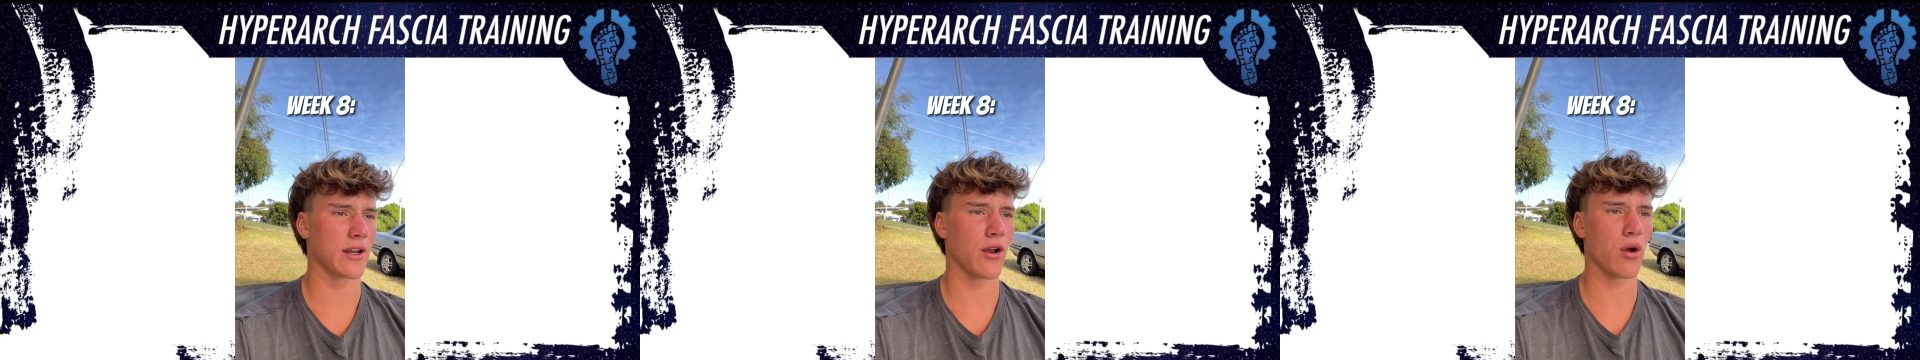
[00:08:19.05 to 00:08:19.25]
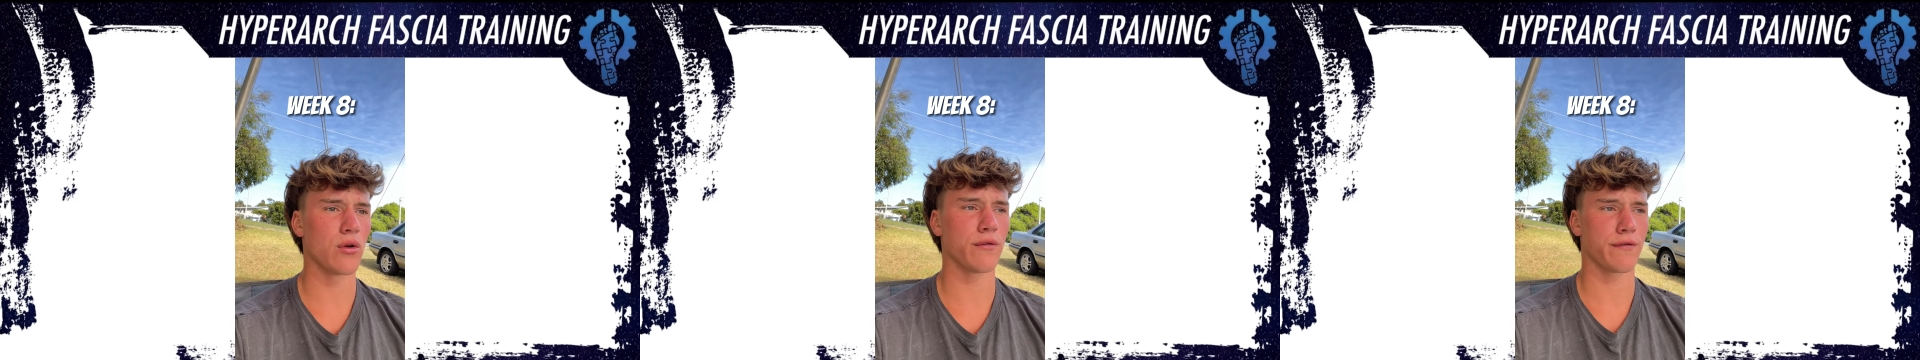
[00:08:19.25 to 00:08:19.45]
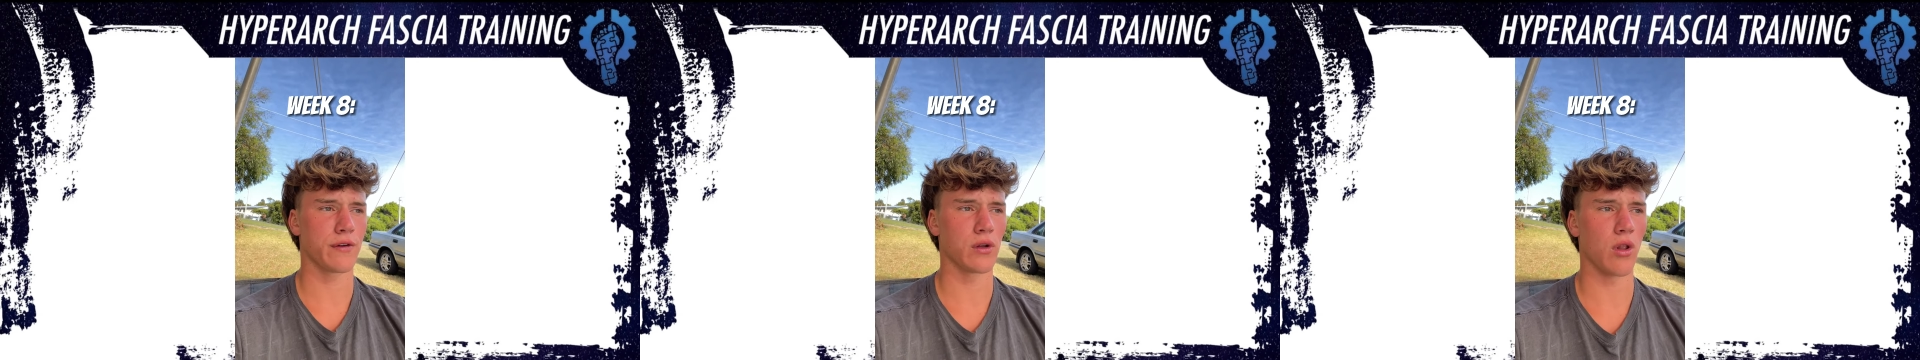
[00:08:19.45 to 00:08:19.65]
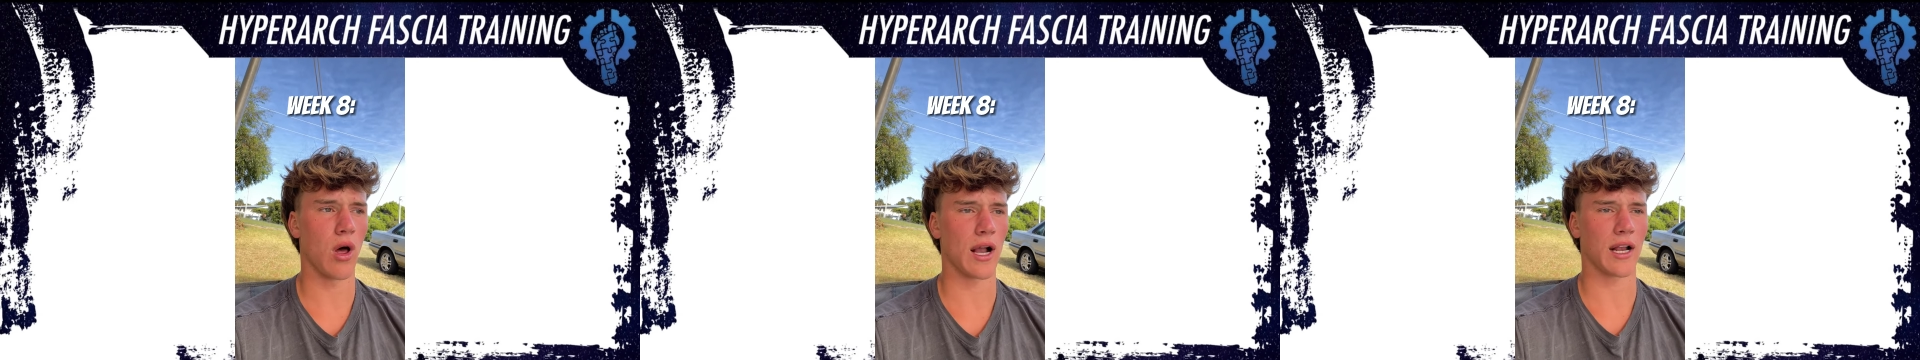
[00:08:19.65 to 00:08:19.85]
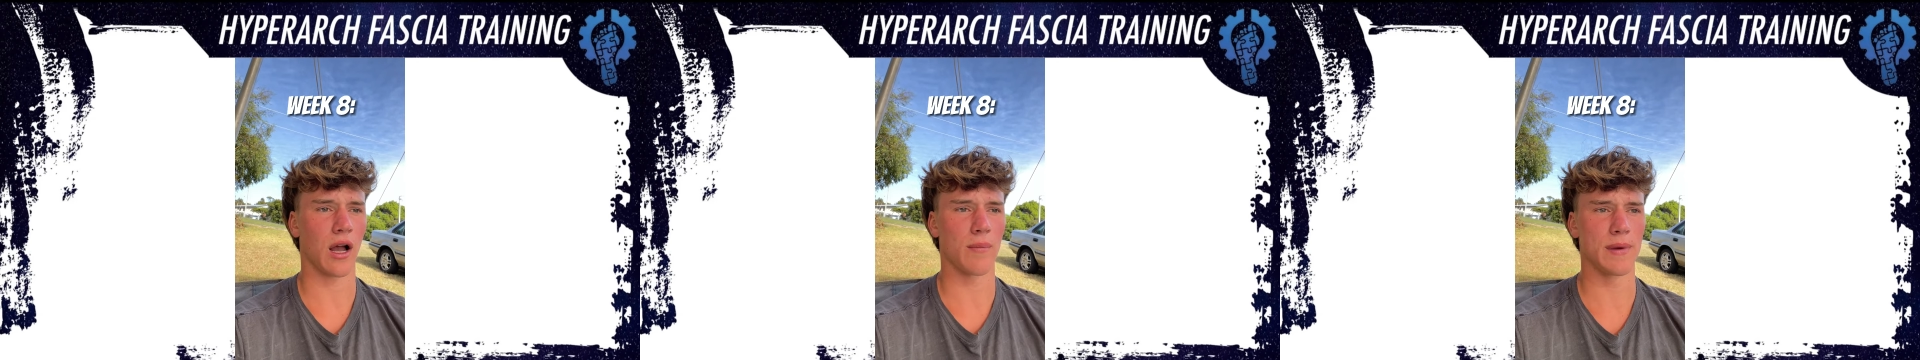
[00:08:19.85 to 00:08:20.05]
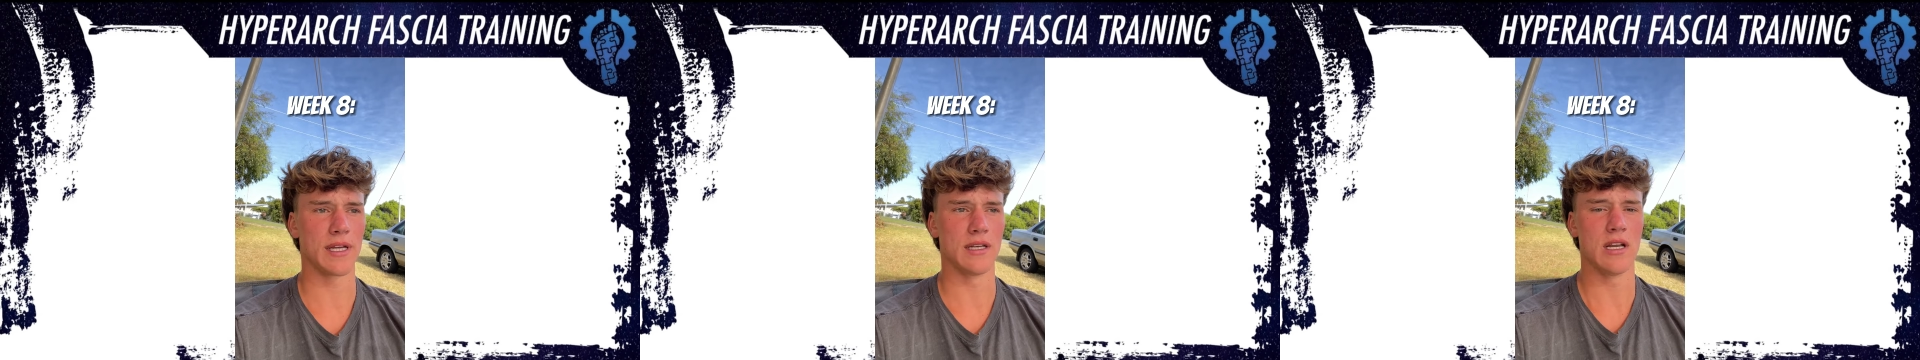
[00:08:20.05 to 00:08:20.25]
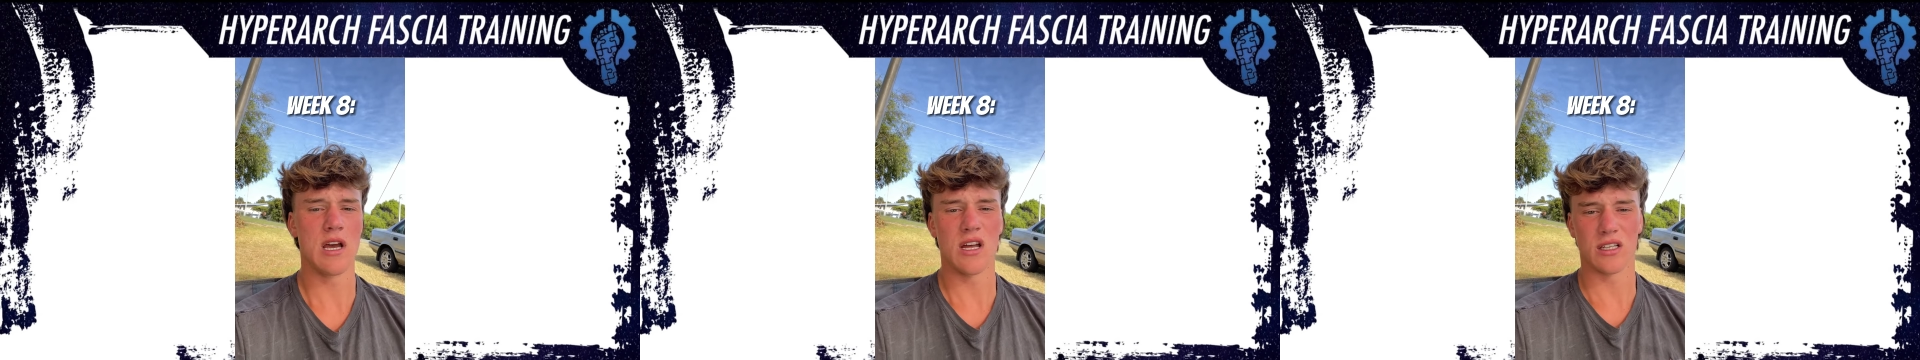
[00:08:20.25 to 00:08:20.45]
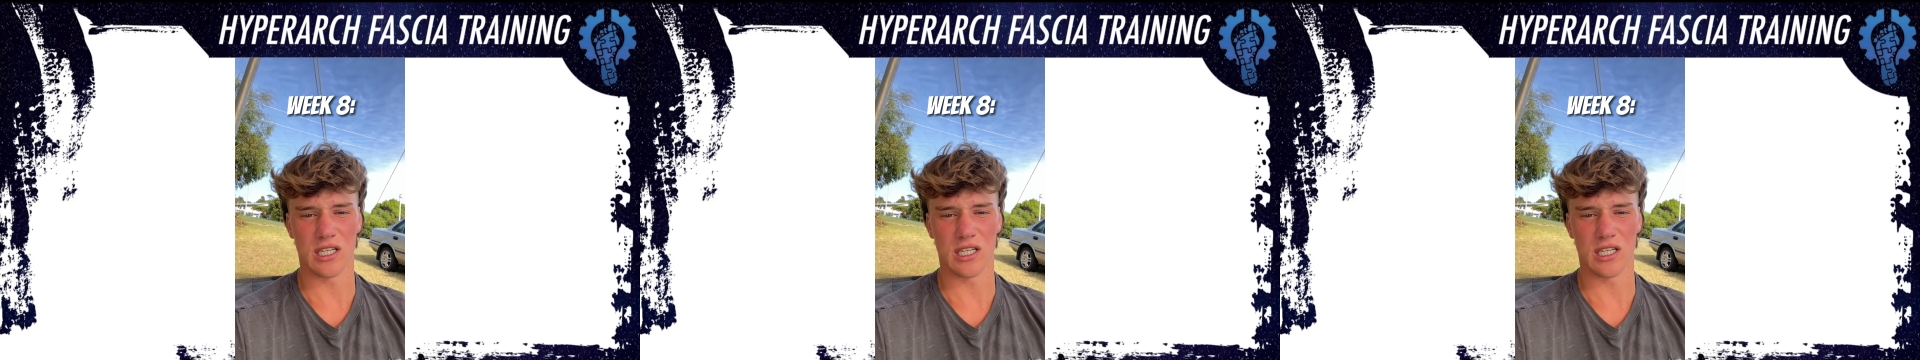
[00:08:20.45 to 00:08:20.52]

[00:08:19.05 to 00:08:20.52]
I don't feel like I'm in